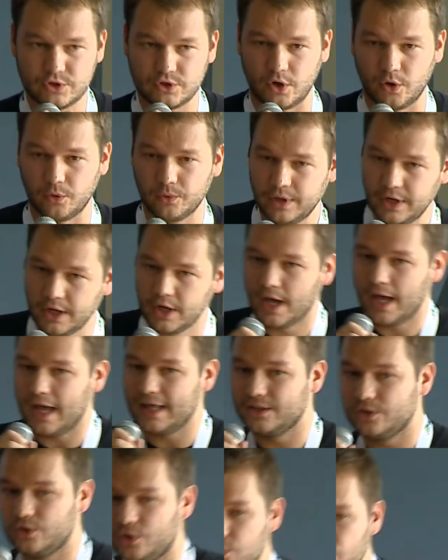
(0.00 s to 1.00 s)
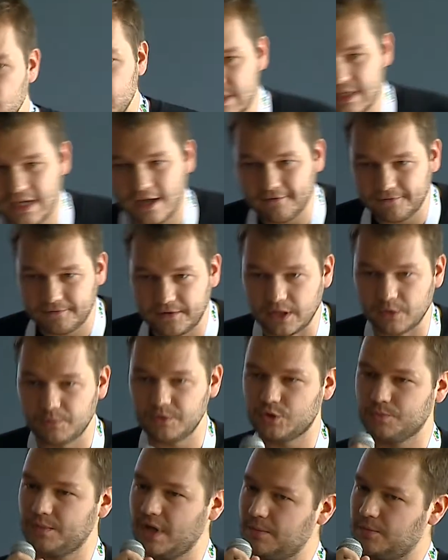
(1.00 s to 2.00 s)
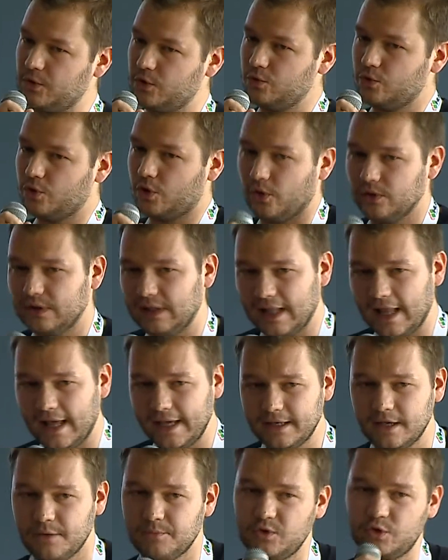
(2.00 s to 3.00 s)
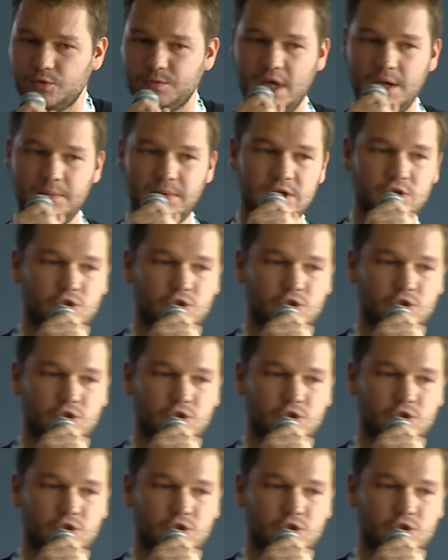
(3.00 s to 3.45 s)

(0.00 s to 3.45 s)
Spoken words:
zone and do something which maybe you don't like, which maybe